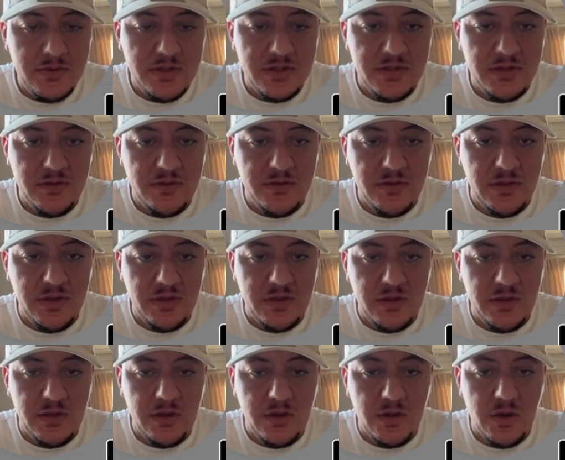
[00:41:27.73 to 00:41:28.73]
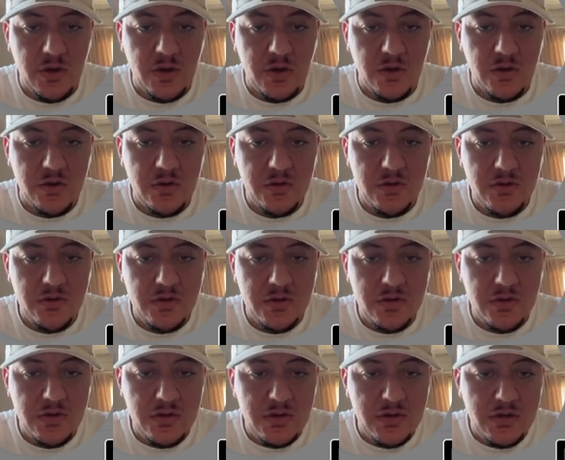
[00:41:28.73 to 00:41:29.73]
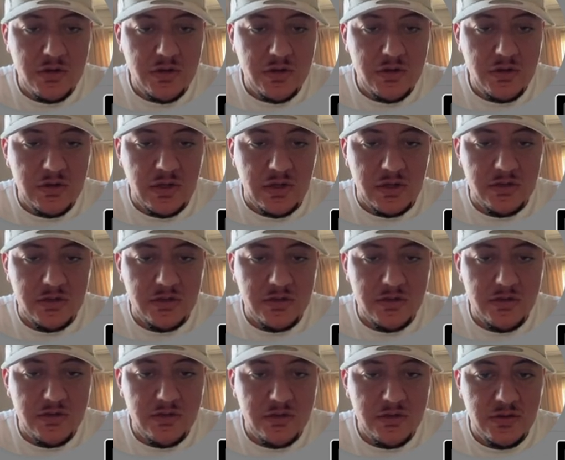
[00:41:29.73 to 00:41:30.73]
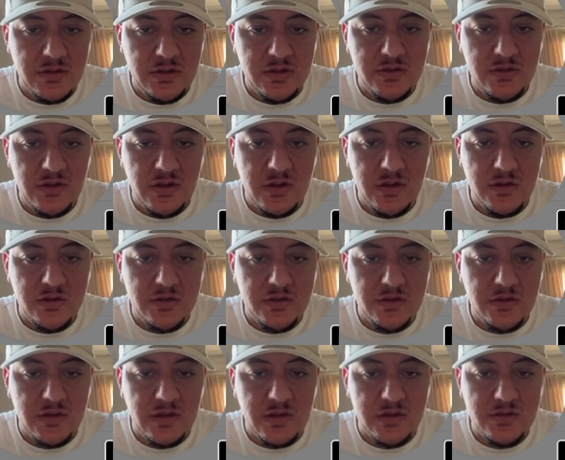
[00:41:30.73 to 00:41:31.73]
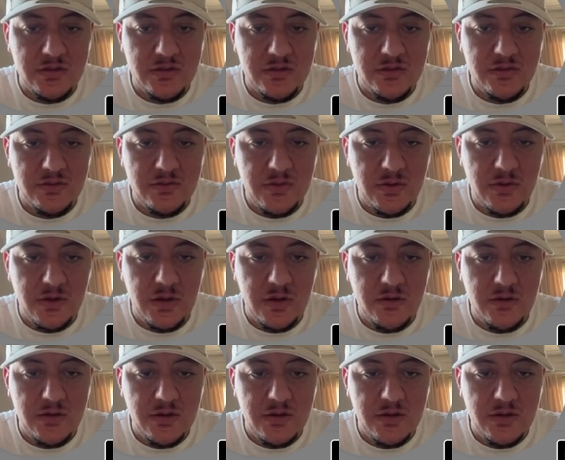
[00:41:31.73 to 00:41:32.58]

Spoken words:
do the long text. Let's long text. All right.